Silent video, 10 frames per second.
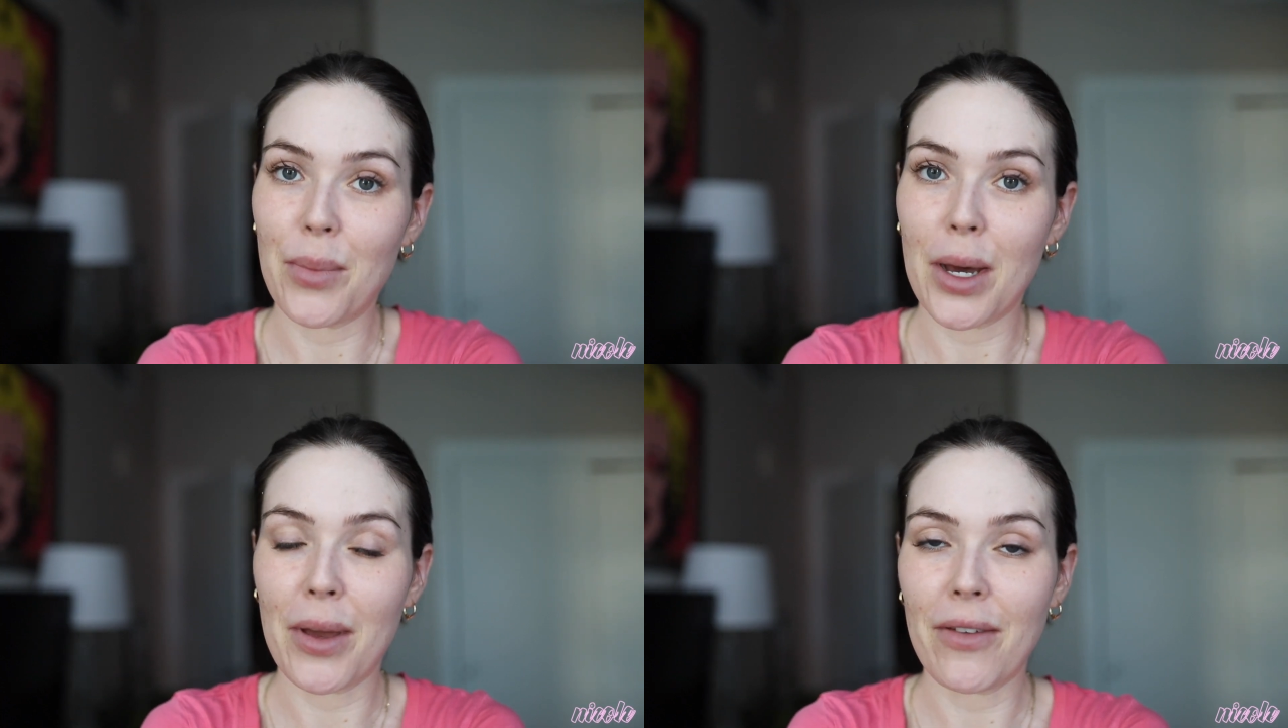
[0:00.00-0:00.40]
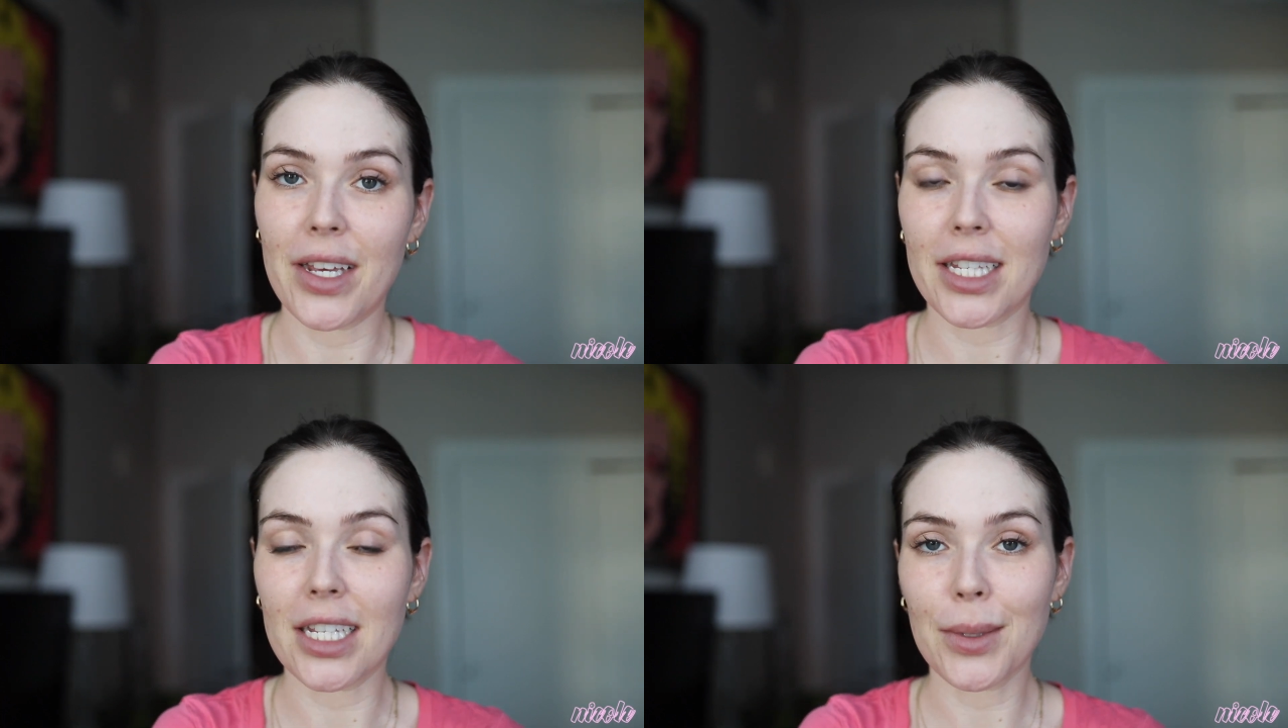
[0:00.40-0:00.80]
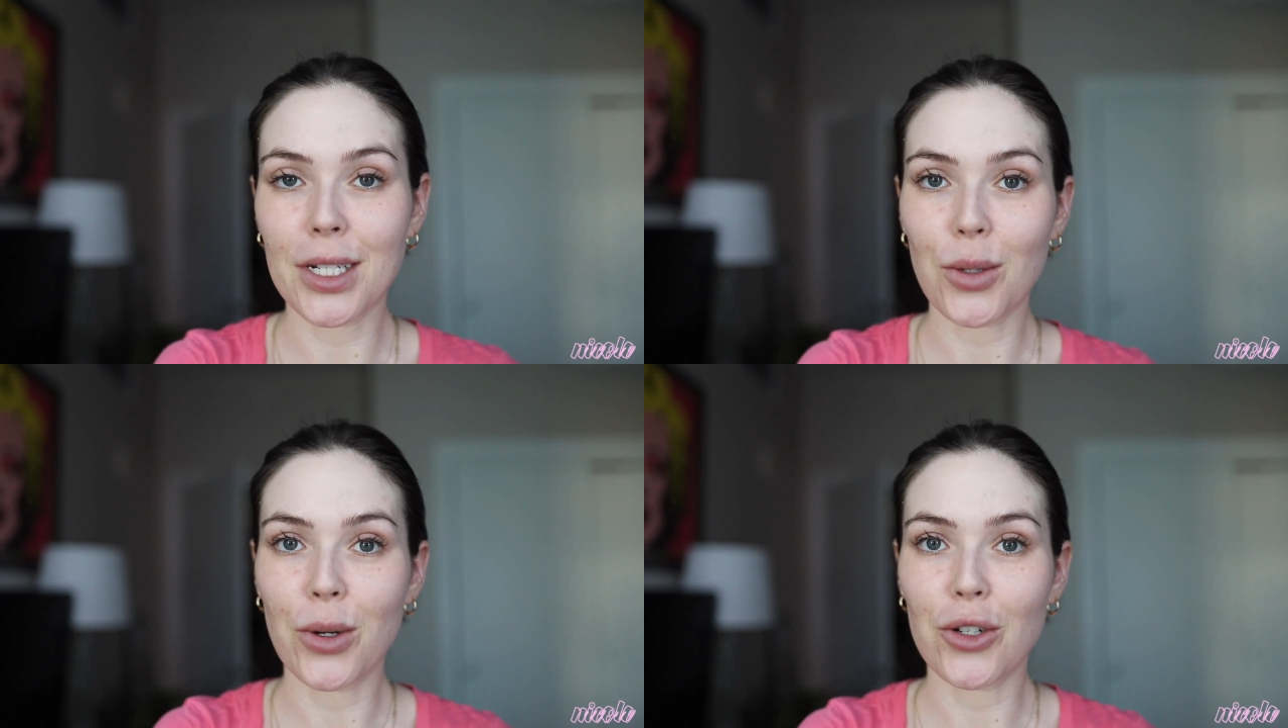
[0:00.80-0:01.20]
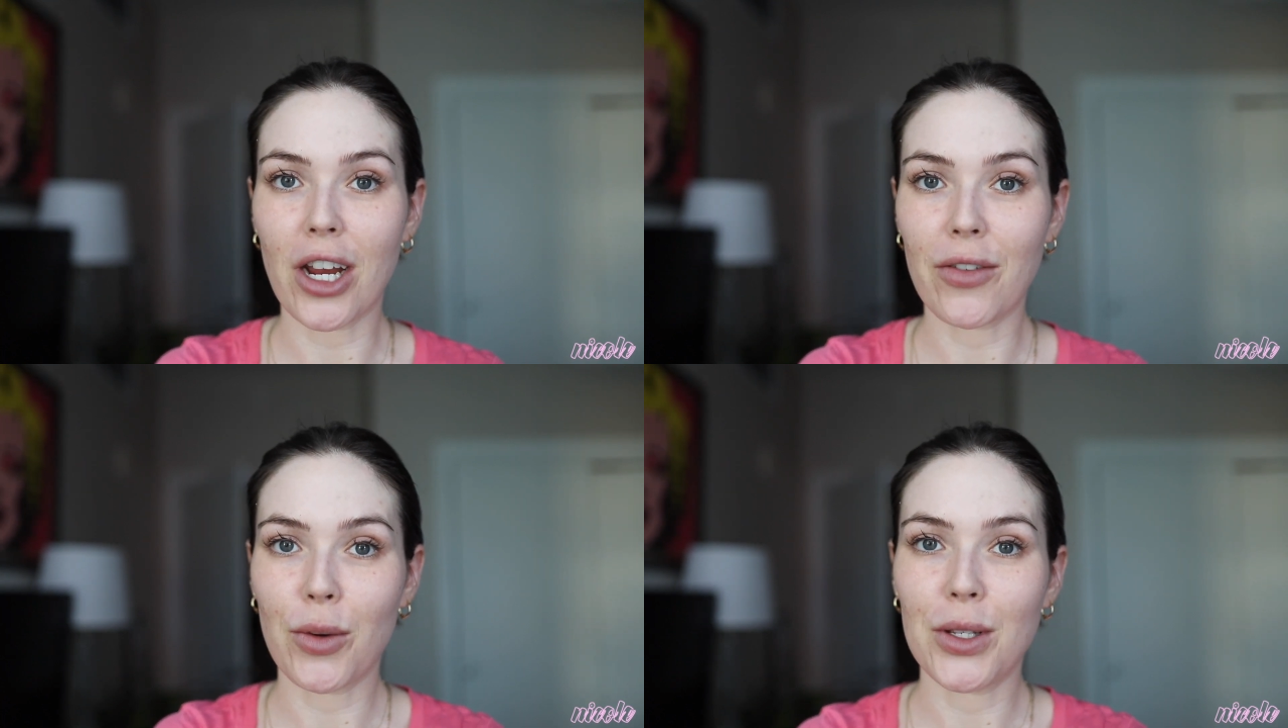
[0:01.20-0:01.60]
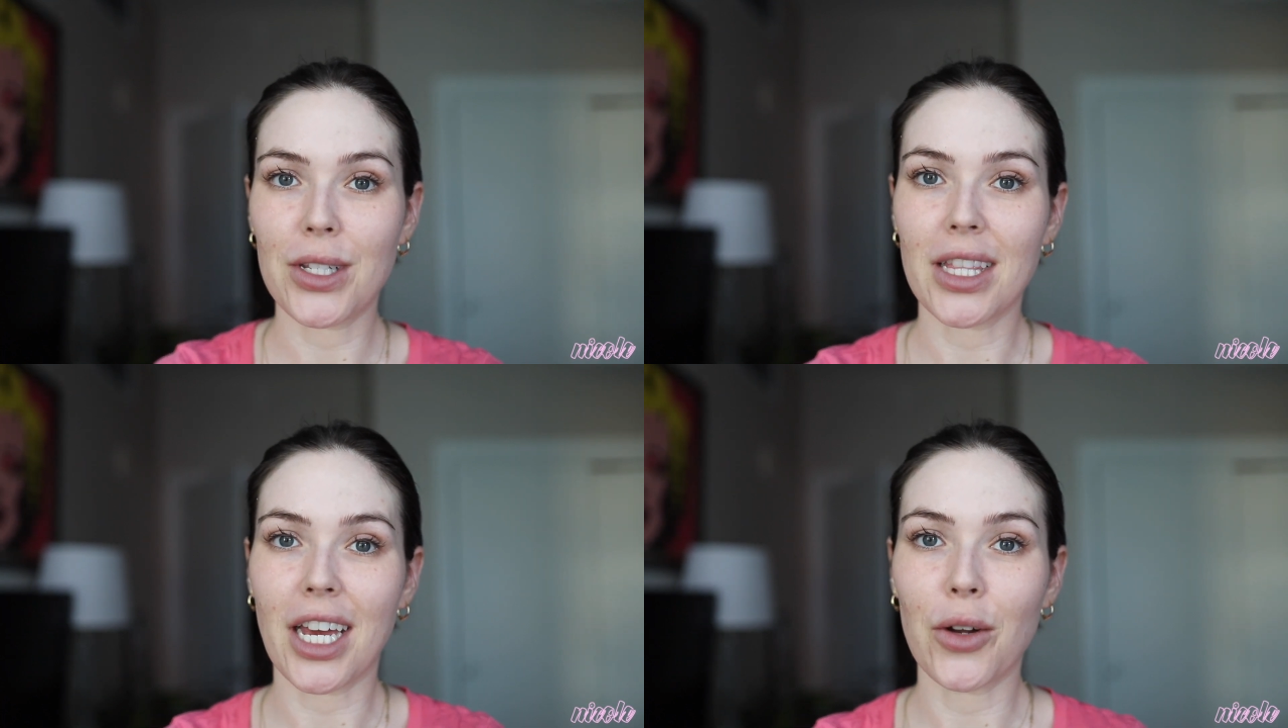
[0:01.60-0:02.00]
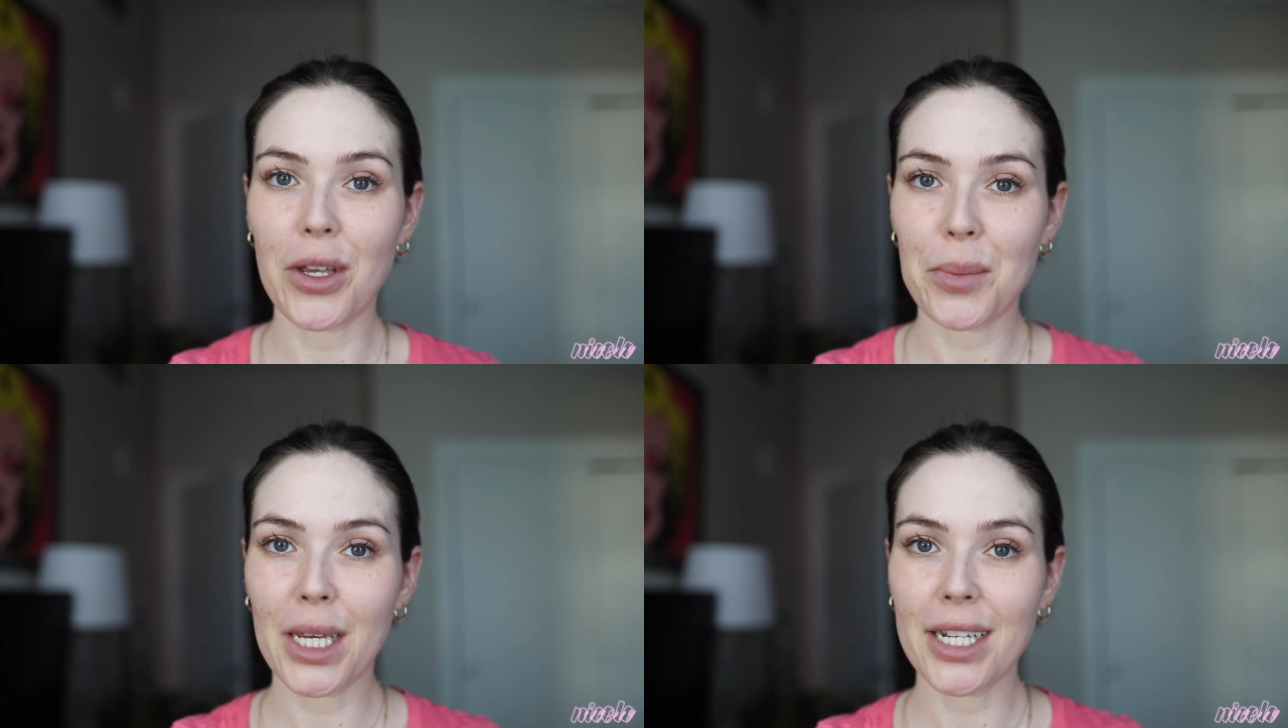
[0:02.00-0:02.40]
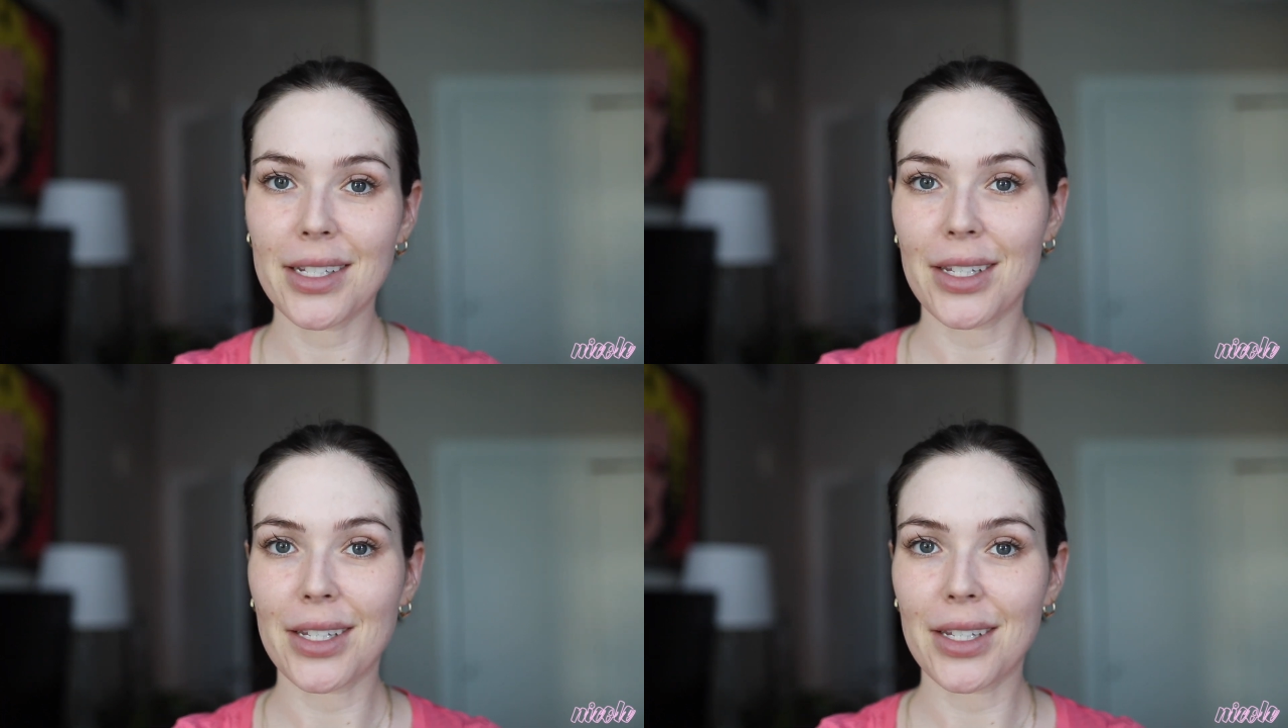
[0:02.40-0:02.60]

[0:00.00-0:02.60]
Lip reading: but my face has been super dry from using that ointment,